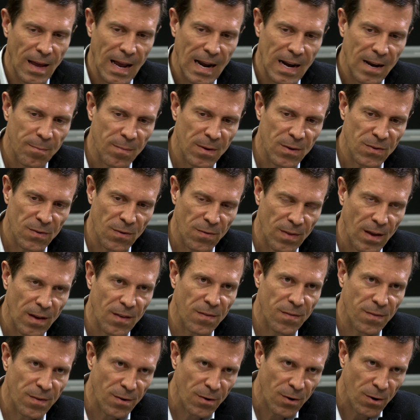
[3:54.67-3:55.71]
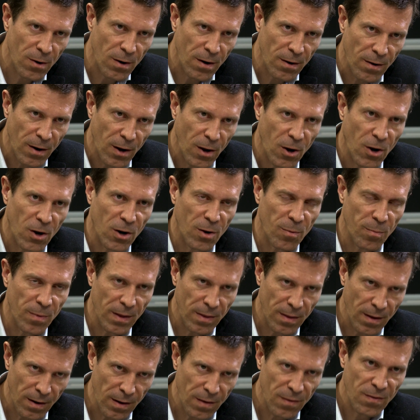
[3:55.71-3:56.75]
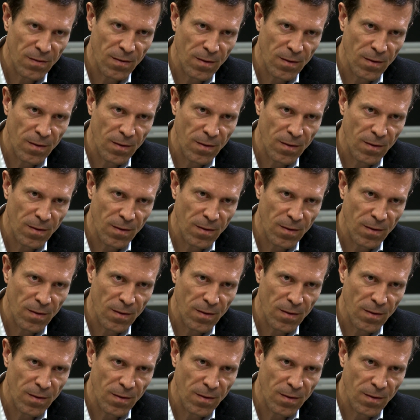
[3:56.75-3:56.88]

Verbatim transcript: elements of that circular economy that is